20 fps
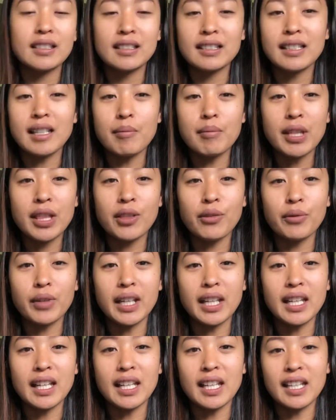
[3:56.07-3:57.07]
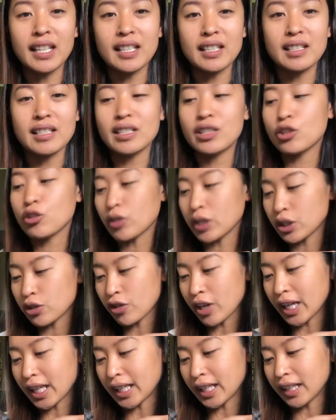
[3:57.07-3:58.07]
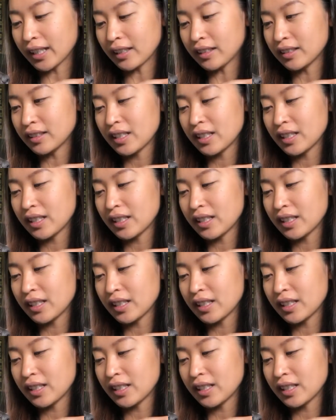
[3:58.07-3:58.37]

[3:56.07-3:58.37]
Number three is trick training.